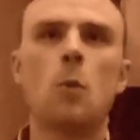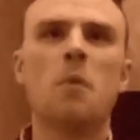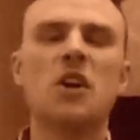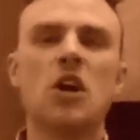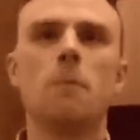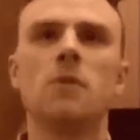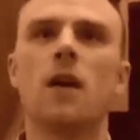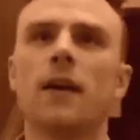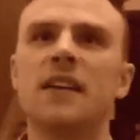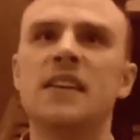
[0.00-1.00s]
Madame
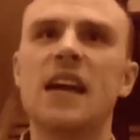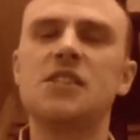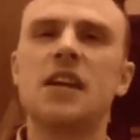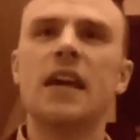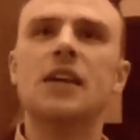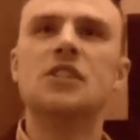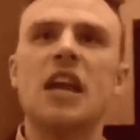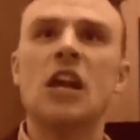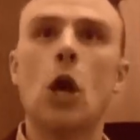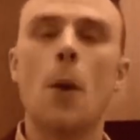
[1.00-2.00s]
la Condesa is
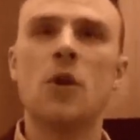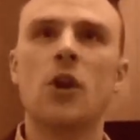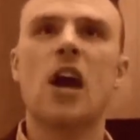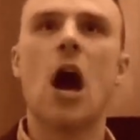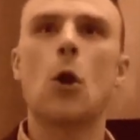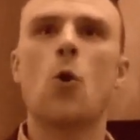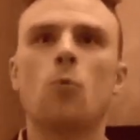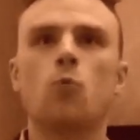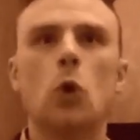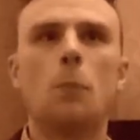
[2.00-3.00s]
incommunicado
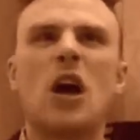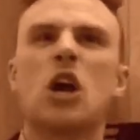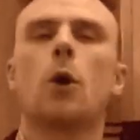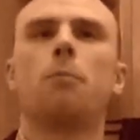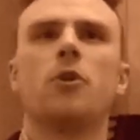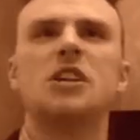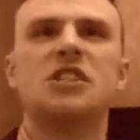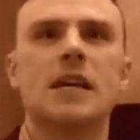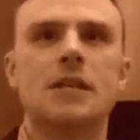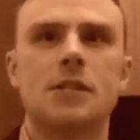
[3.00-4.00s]
and ruled by a
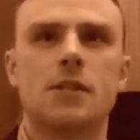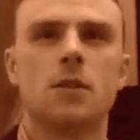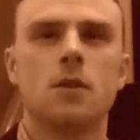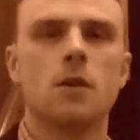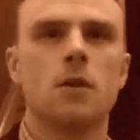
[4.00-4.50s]
capriciousness.